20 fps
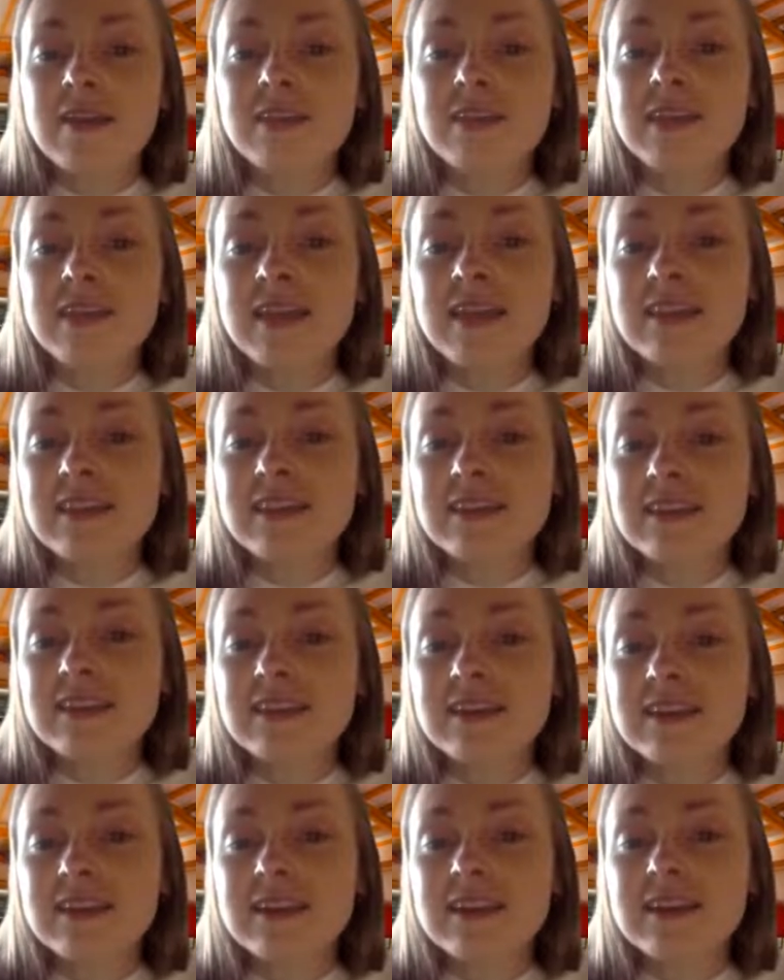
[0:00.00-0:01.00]
Then,
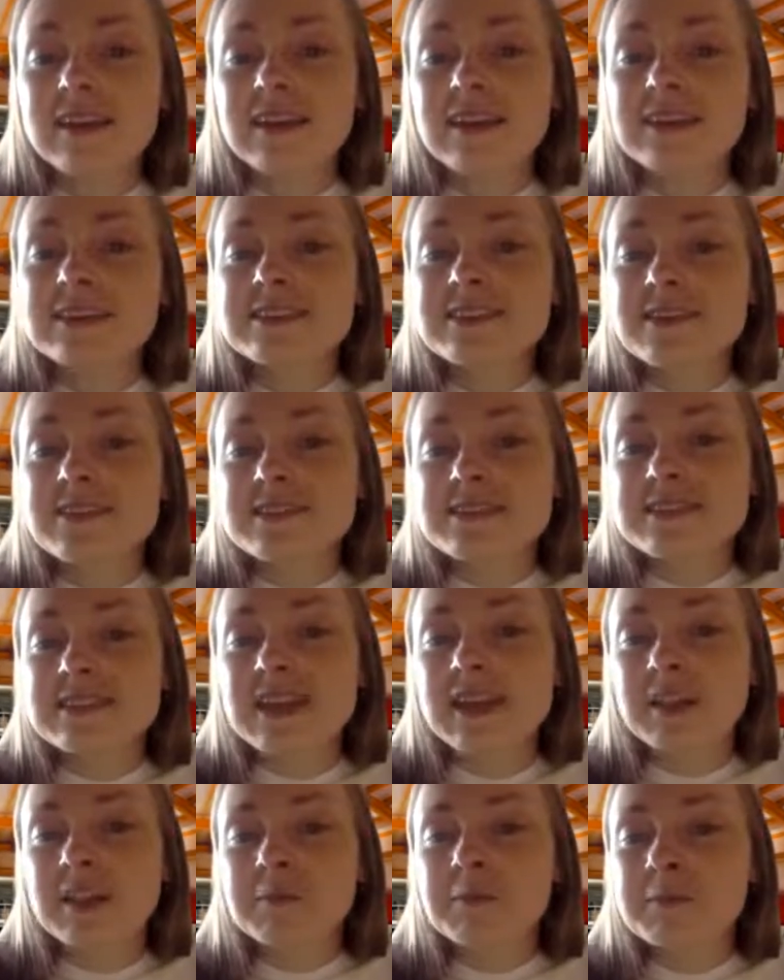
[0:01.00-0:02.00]
is there a
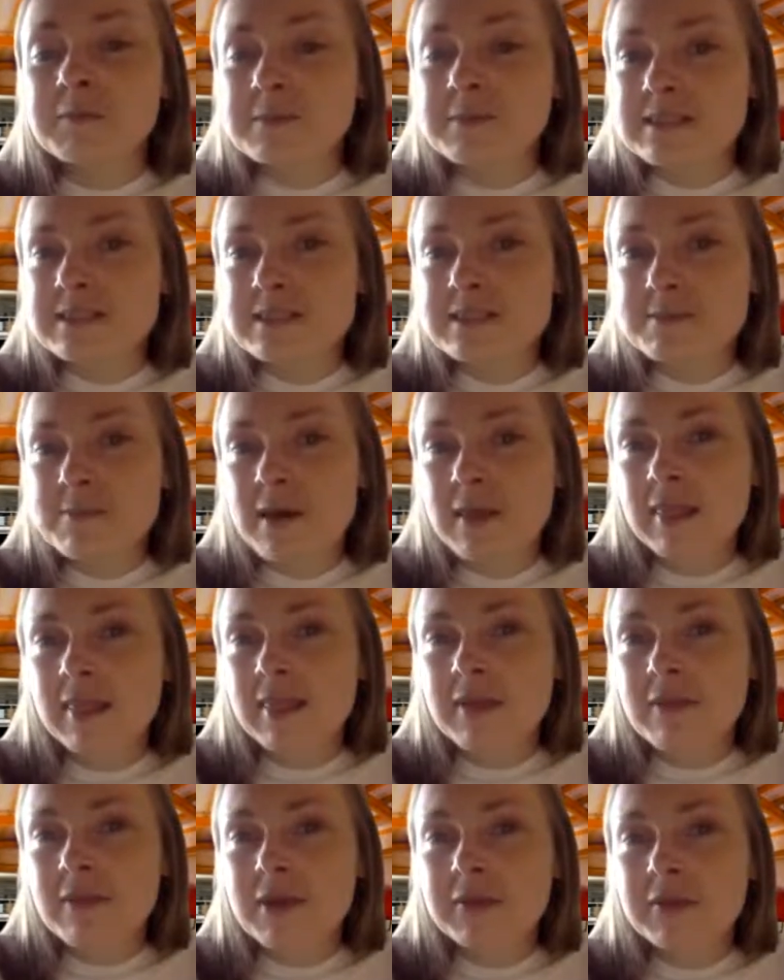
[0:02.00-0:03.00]
scalable business
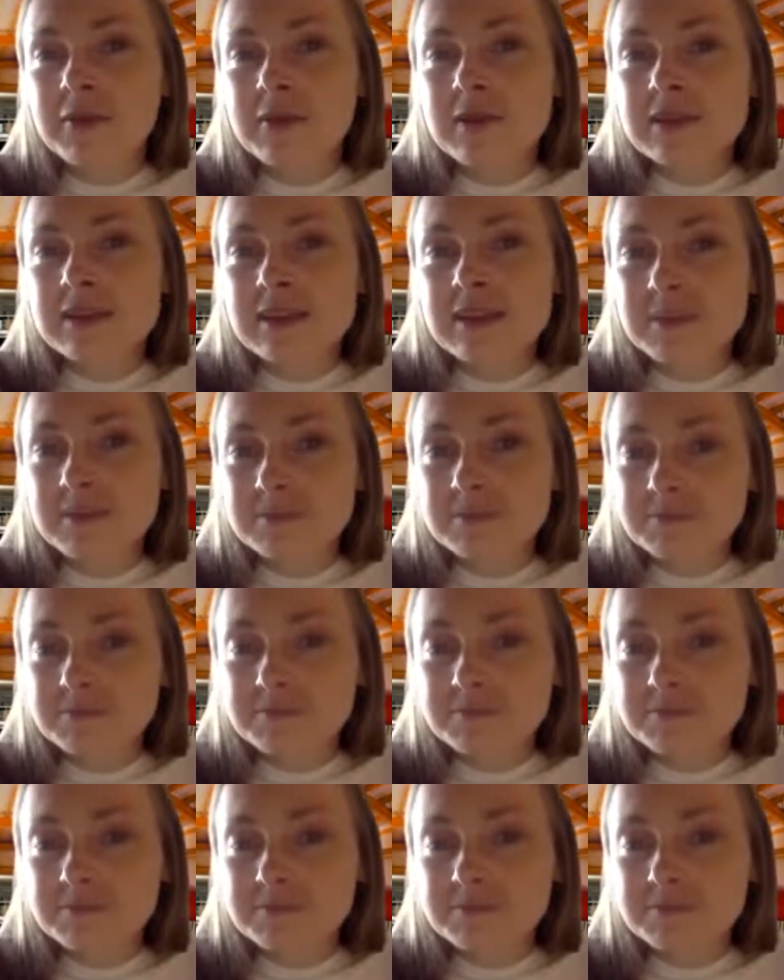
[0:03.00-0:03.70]
model around your idea?